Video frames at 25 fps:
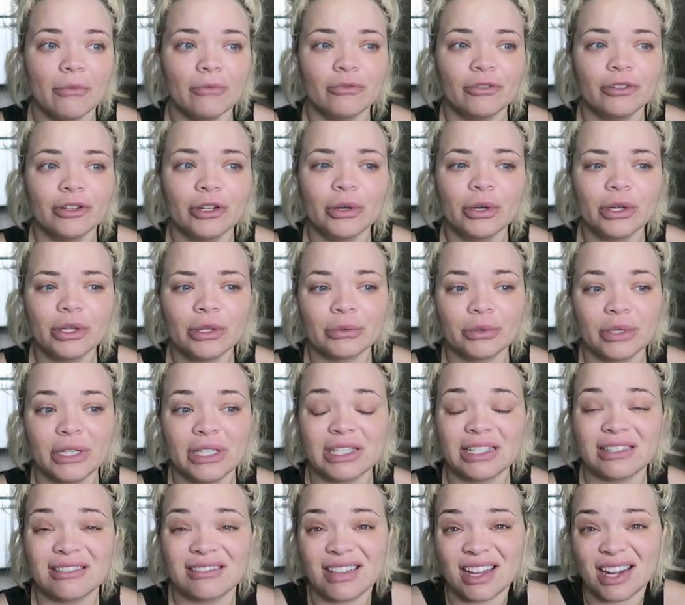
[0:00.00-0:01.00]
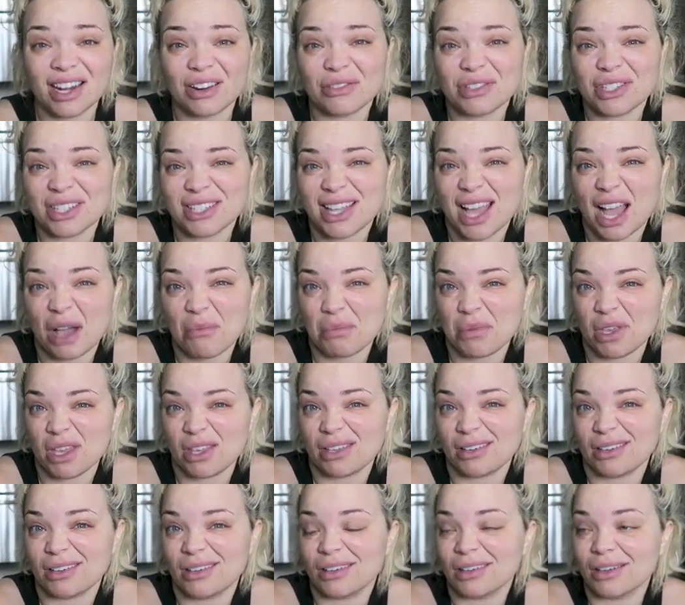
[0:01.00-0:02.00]
For no other reason that I was just happy
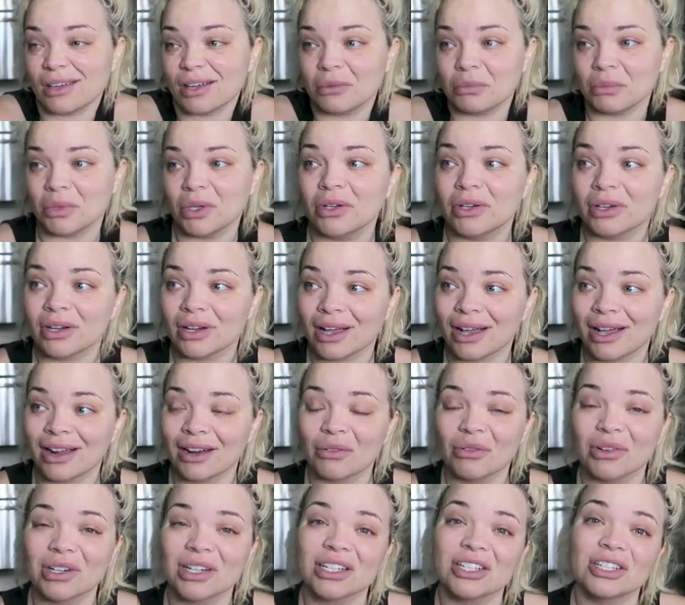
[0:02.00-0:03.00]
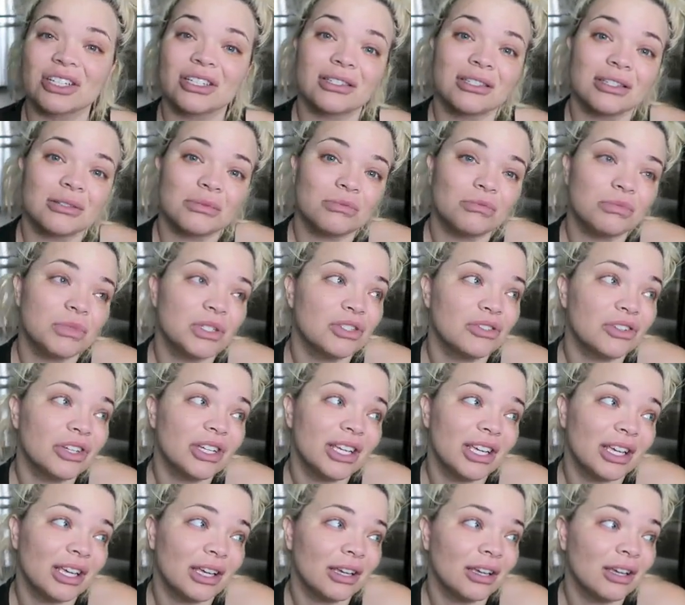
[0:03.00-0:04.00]
and in a good mood and I kind of wanted just to be
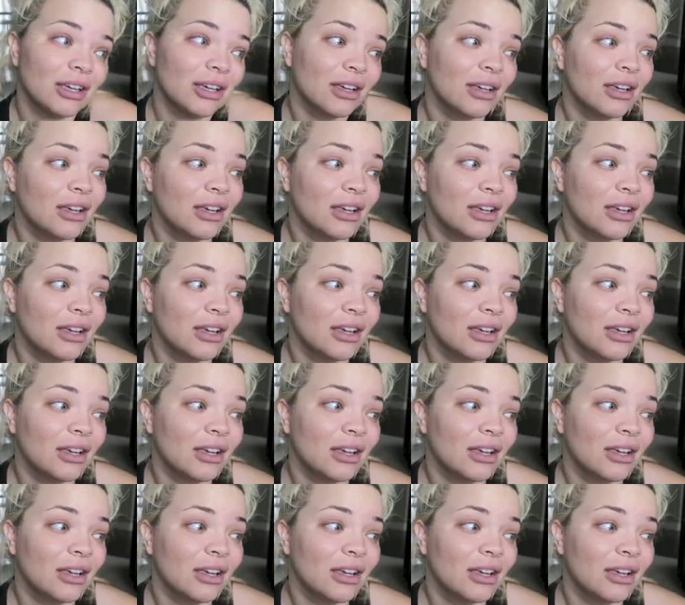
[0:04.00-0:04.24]
drinking.